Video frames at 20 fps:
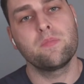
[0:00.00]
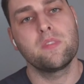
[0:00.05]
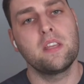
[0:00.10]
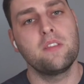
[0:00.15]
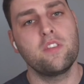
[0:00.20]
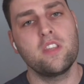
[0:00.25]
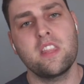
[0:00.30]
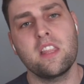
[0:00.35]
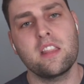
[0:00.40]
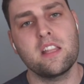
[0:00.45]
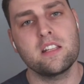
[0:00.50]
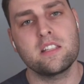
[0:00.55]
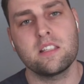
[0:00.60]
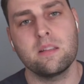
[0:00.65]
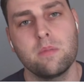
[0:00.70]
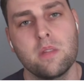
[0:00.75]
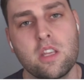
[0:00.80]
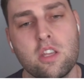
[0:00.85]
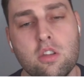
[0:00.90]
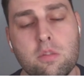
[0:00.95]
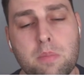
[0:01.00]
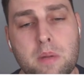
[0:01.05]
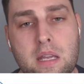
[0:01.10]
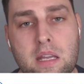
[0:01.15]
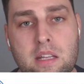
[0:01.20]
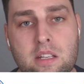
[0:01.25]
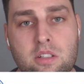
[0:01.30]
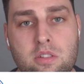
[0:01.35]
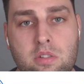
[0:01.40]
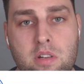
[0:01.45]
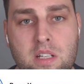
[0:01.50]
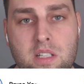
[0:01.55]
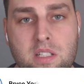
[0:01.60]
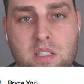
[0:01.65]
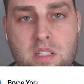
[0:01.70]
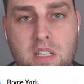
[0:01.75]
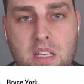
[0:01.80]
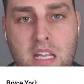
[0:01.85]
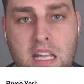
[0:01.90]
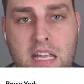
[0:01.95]
If you think that's something you'd be
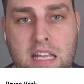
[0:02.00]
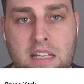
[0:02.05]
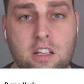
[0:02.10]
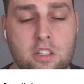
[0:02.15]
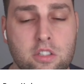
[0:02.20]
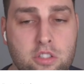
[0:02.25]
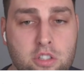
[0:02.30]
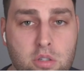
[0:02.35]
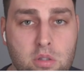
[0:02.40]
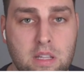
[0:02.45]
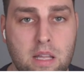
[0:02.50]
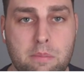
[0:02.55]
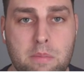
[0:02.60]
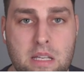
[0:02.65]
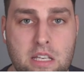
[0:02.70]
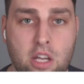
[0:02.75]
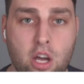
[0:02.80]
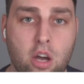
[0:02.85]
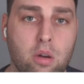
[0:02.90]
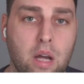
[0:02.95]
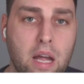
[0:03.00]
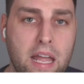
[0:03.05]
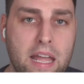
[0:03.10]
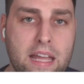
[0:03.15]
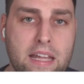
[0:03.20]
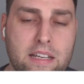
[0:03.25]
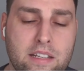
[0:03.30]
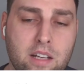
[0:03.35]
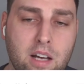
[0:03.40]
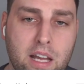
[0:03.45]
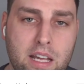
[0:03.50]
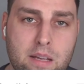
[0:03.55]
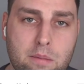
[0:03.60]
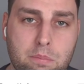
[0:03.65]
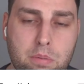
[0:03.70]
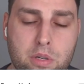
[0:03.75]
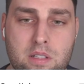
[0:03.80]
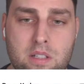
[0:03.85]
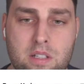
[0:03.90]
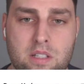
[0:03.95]
interested in, do let me know and I can
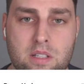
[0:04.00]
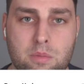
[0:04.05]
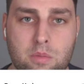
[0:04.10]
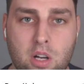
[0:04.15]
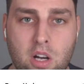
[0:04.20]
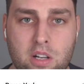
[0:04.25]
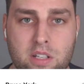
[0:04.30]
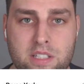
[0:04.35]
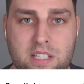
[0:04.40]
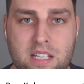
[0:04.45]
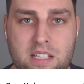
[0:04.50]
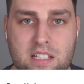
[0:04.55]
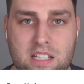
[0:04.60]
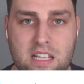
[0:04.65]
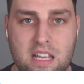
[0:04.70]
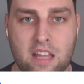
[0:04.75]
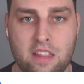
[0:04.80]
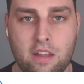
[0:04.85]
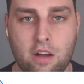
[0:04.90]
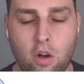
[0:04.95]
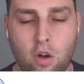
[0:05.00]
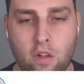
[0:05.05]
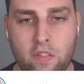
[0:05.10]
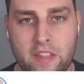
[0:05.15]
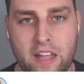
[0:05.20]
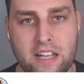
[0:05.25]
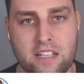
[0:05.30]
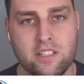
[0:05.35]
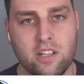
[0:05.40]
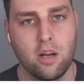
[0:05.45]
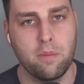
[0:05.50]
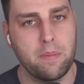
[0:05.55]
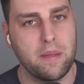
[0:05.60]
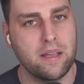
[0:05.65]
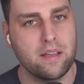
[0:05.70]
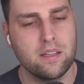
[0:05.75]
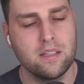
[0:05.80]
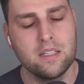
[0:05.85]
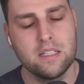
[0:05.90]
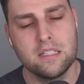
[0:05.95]
put some content together on that
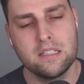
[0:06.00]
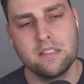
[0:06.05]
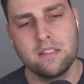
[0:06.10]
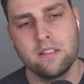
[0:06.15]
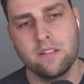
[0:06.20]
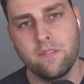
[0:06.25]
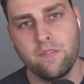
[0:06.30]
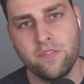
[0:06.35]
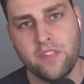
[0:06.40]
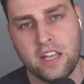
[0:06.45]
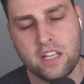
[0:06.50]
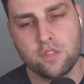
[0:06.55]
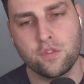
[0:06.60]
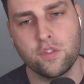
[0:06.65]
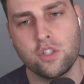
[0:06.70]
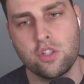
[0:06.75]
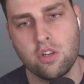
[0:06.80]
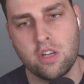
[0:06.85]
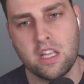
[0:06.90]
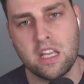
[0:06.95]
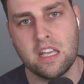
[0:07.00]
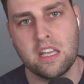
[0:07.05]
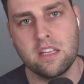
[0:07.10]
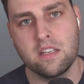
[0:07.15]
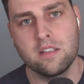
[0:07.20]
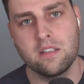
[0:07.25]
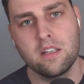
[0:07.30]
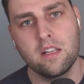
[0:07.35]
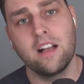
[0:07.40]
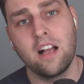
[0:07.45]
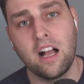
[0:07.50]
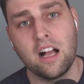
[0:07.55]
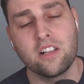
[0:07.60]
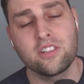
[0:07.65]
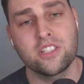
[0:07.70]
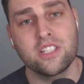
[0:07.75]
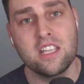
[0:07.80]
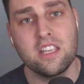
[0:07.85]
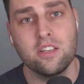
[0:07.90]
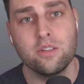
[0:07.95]
topic. Thanks for tuning in. I'll
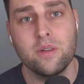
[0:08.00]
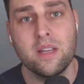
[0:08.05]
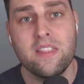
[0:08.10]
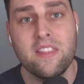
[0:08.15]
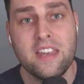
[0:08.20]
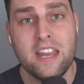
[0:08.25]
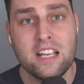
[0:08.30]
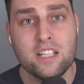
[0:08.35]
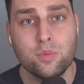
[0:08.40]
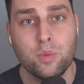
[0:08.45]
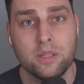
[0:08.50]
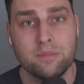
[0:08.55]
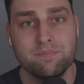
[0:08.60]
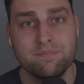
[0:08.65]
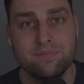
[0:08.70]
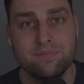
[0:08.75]
see you in the next one.